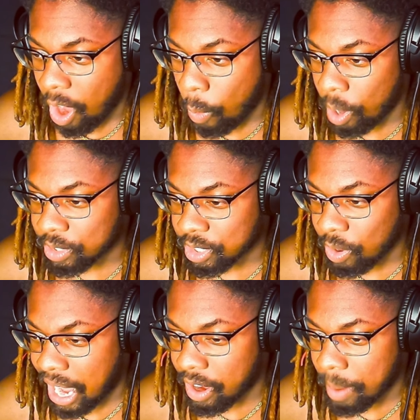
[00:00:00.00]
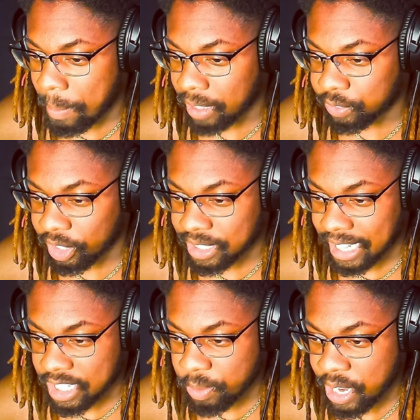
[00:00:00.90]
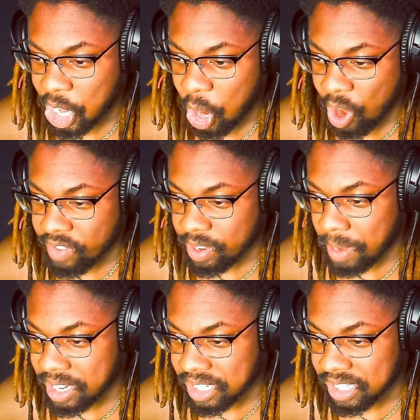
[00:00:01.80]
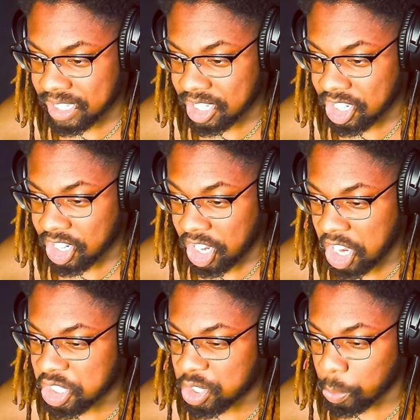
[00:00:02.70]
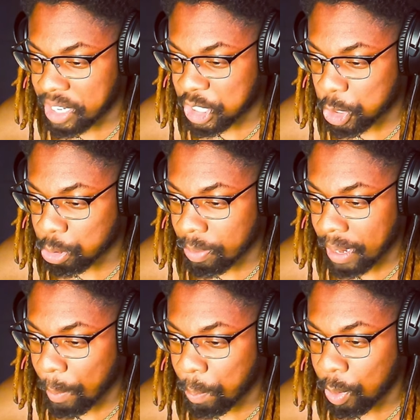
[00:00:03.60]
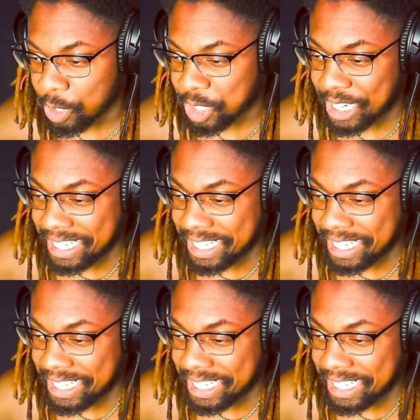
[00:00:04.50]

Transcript: I wanted to know how her mouth felt against me, or even better, her sweet dripping pussy.